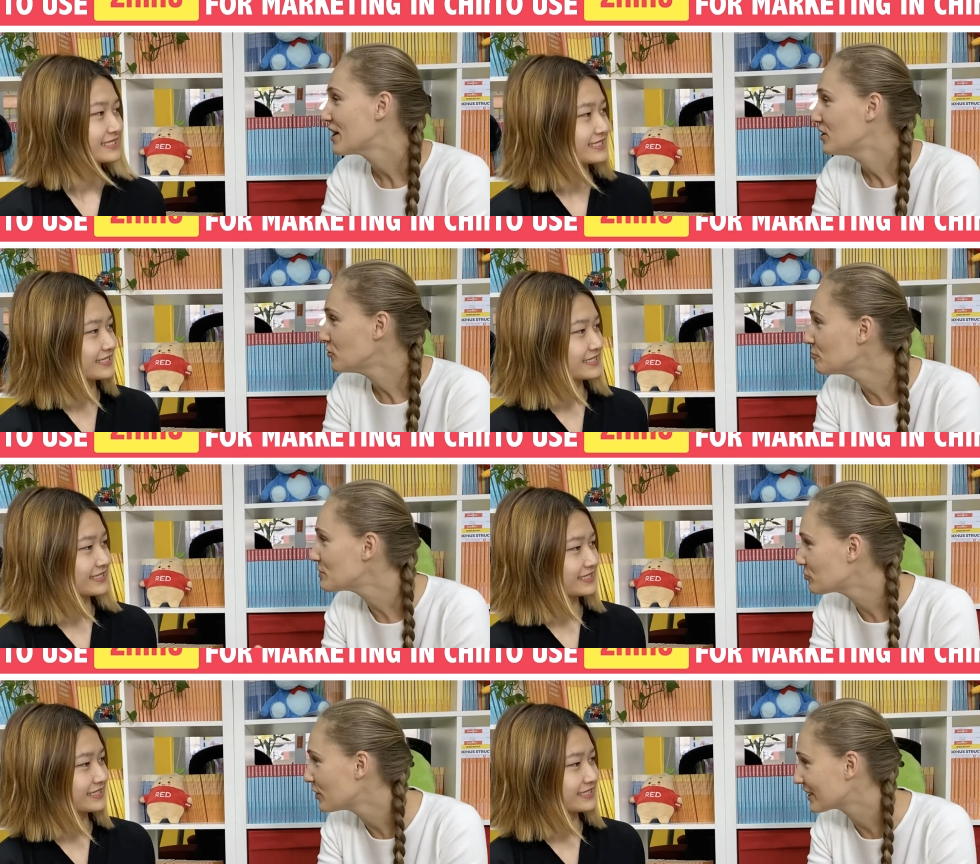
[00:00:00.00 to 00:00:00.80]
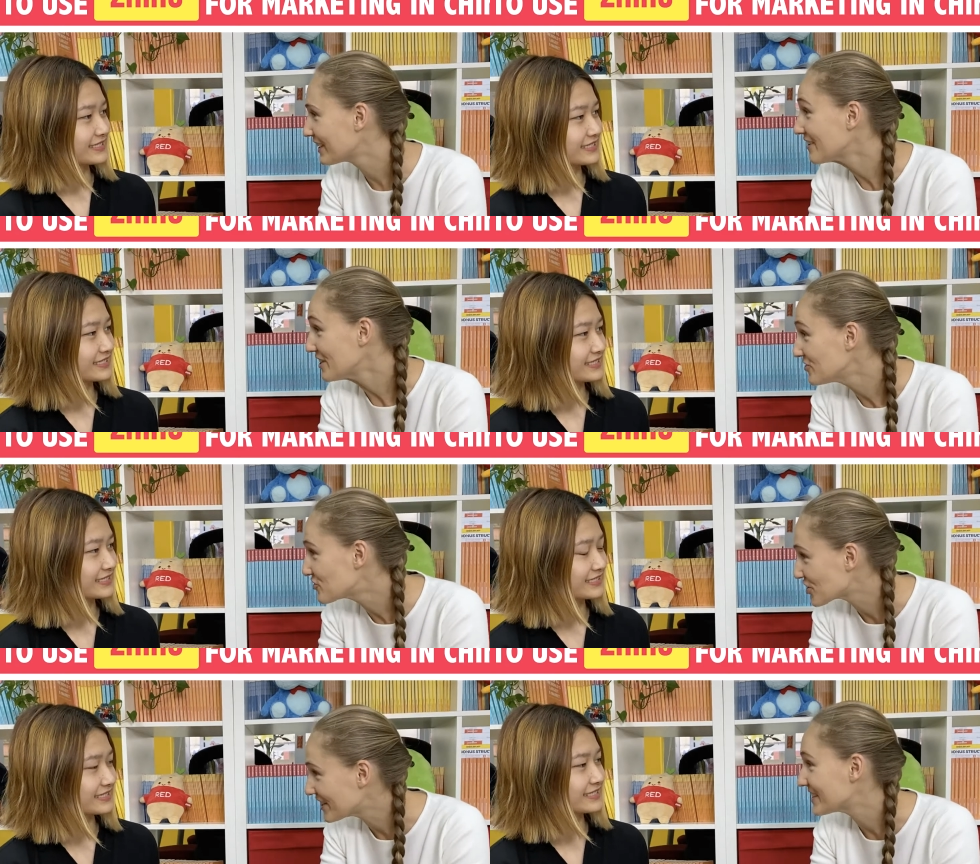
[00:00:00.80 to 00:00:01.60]
Speaker 1: you've been working in
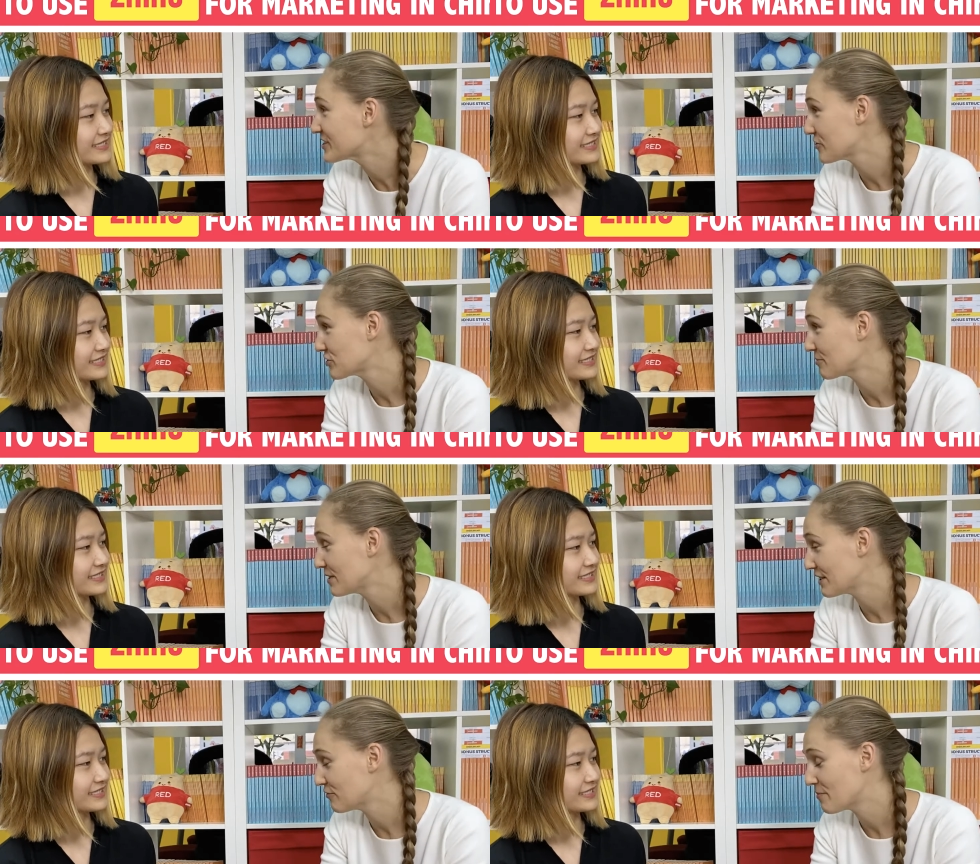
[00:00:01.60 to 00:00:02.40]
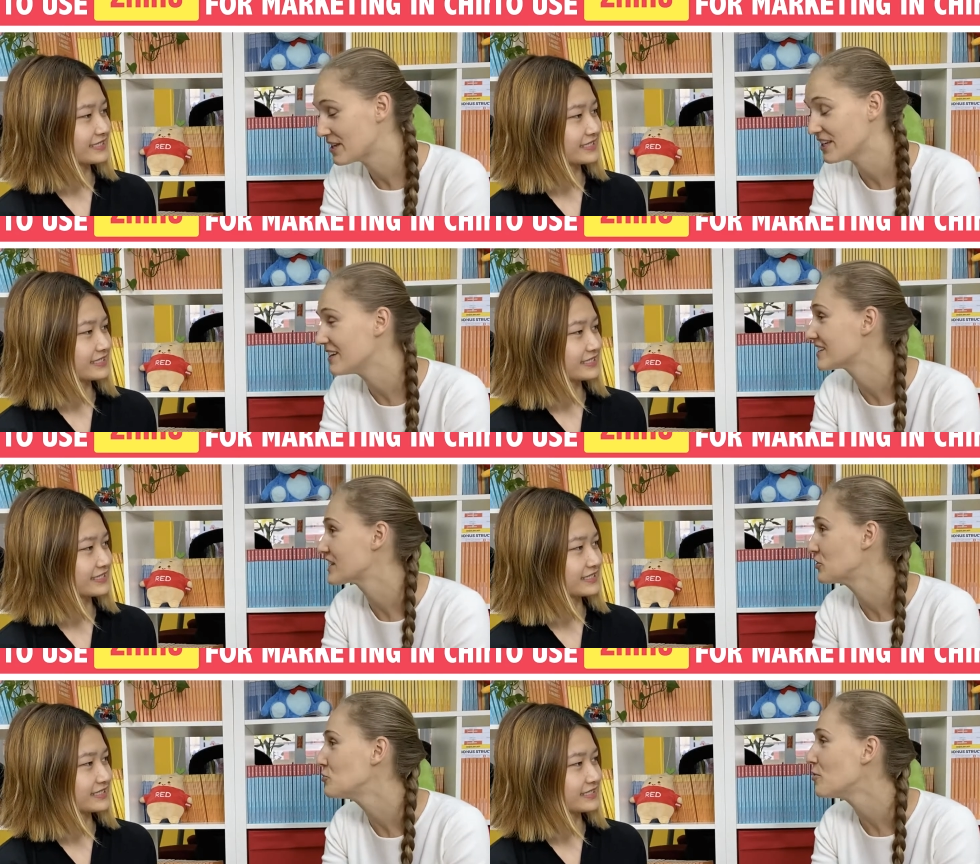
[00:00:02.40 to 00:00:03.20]
Chinese social media for many years
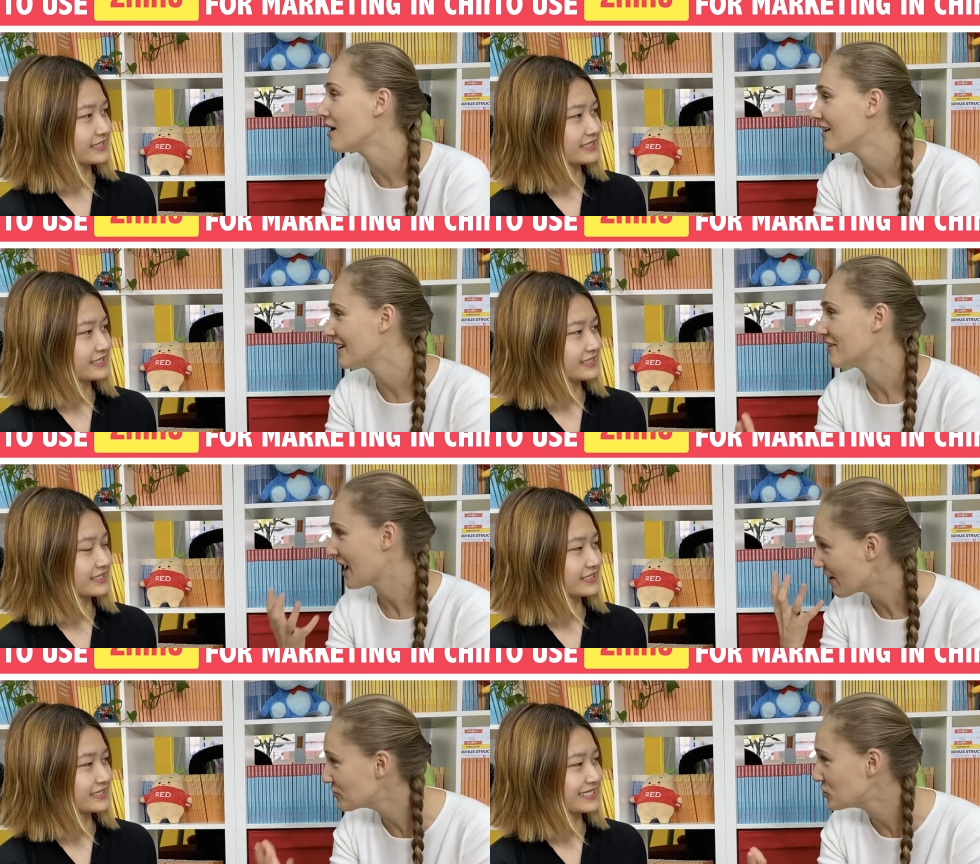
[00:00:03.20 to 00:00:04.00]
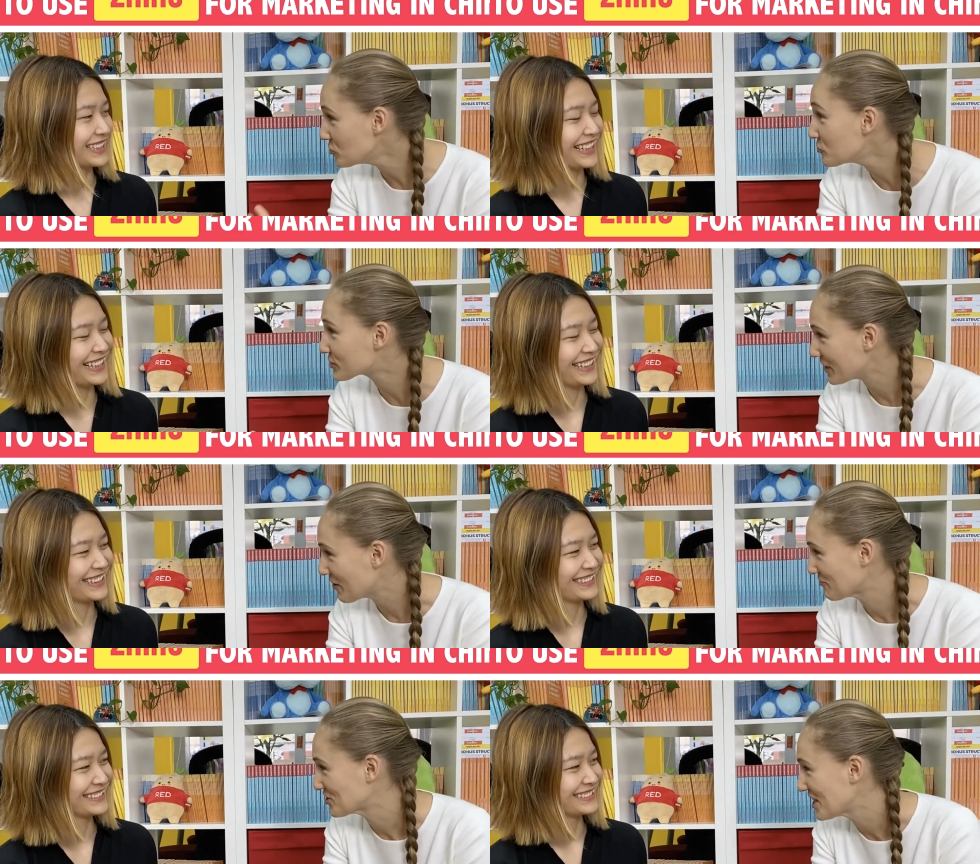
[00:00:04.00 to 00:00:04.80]
and you are a heavy user
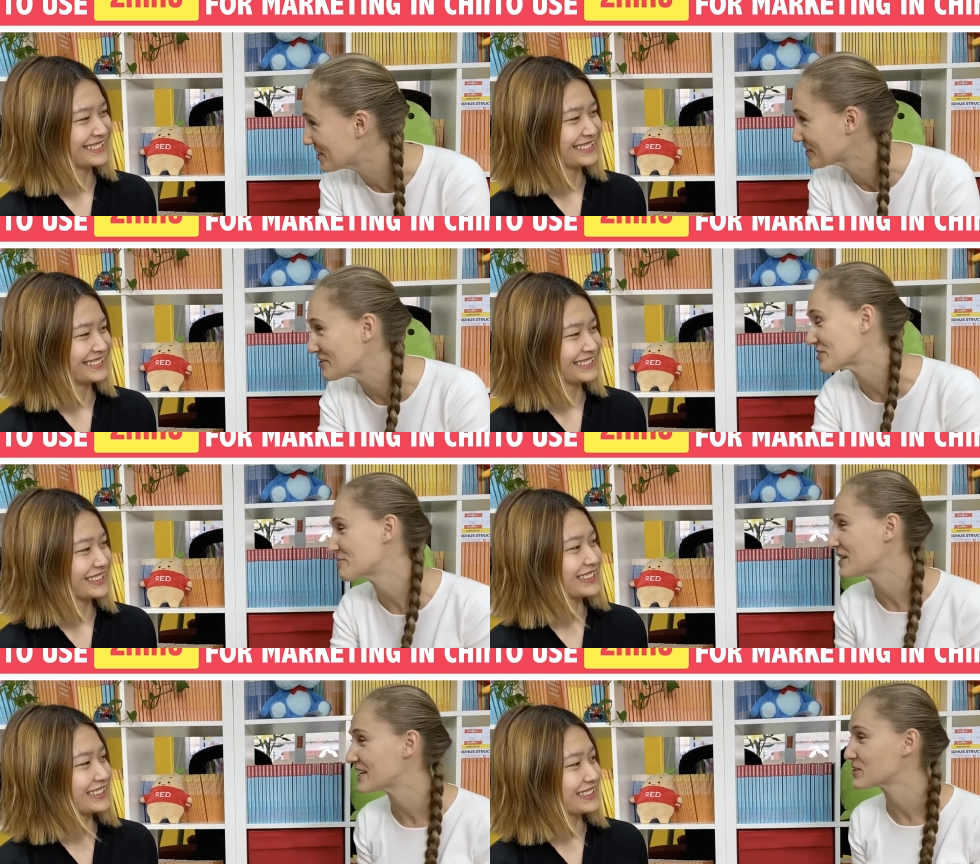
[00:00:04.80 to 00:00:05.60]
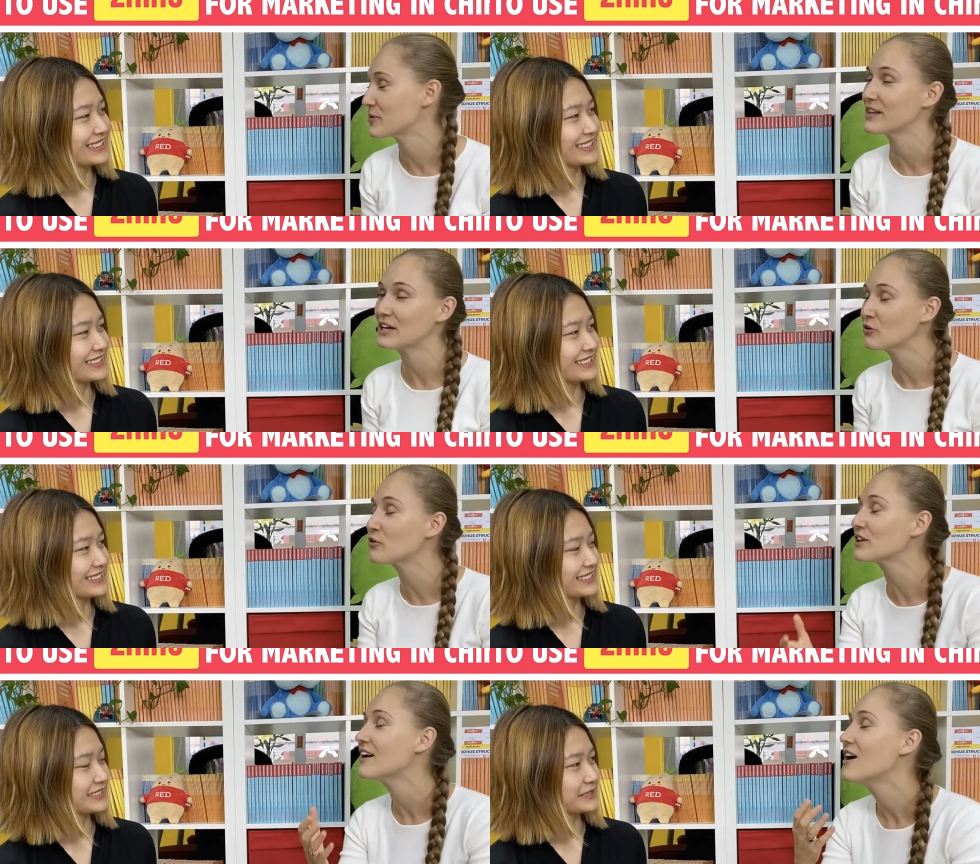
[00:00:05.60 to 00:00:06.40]
of Chinese social media as well. I know
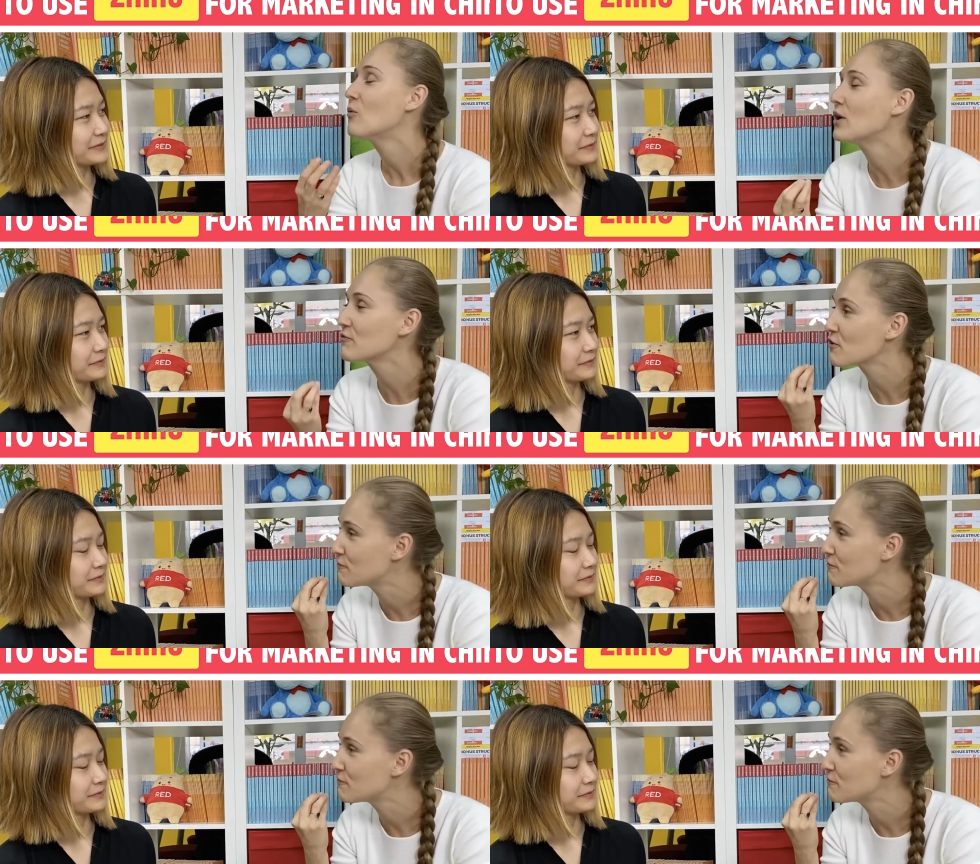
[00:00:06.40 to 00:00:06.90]
that one of your